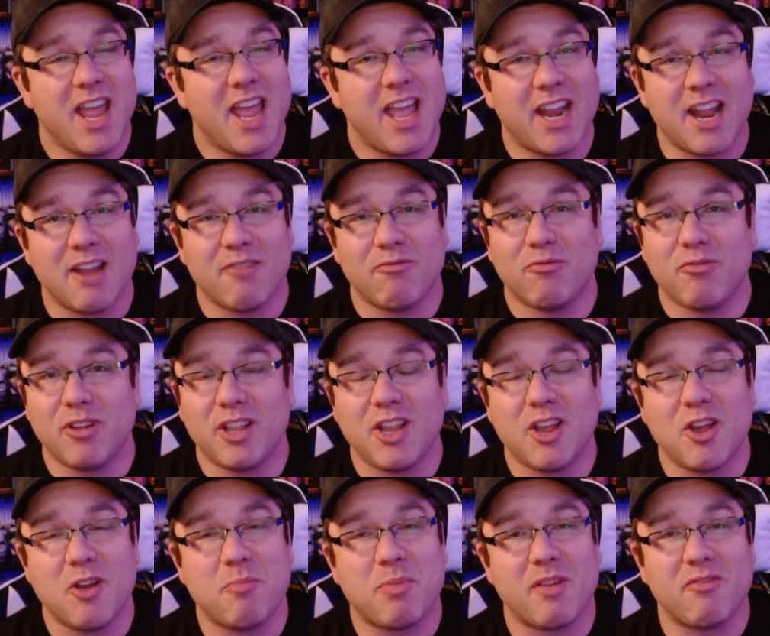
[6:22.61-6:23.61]
And I really
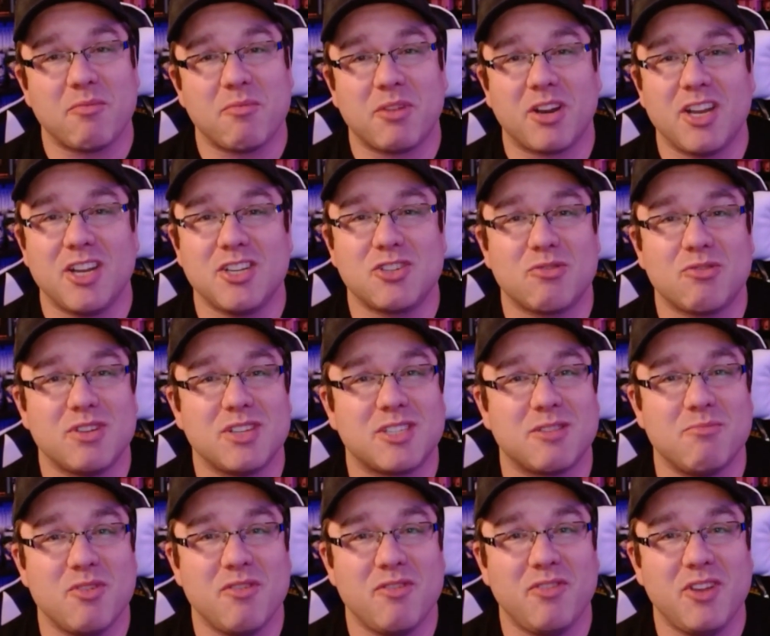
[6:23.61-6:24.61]
hope everybody enjoys
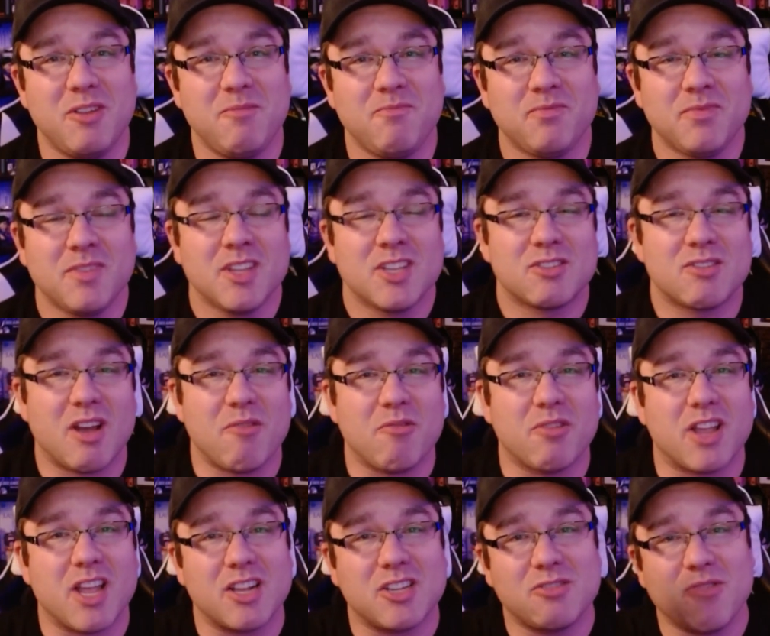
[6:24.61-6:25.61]
the movie. So I will
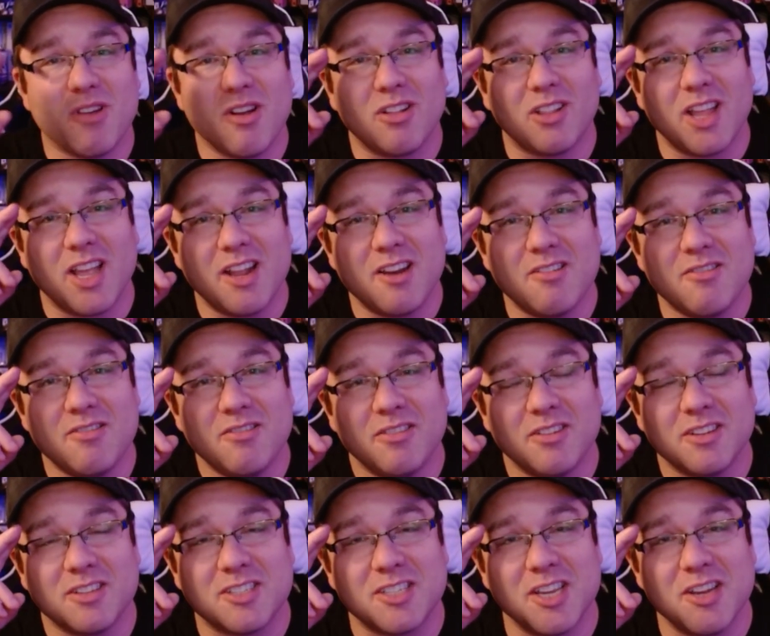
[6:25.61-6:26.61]
catch you all later,
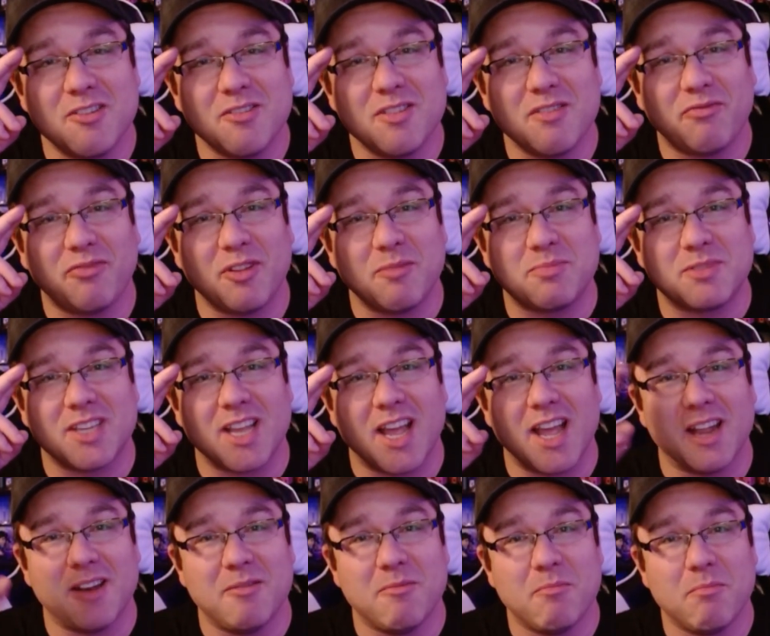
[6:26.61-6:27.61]
and see you on the flip
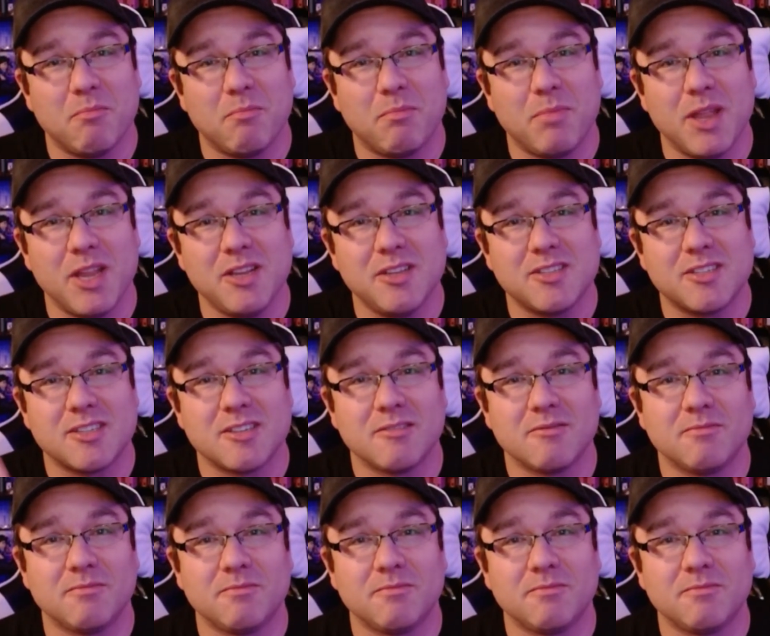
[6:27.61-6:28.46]
side. Peace.